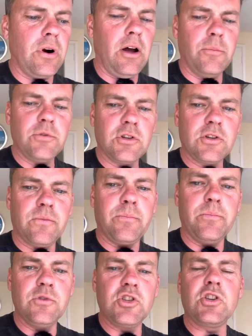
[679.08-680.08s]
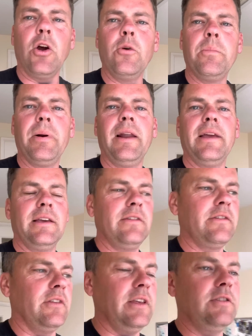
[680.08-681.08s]
I'm just so
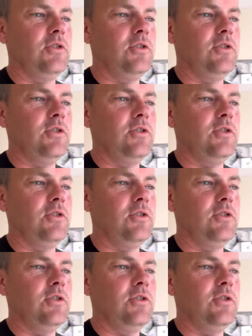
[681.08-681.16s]
pleased that this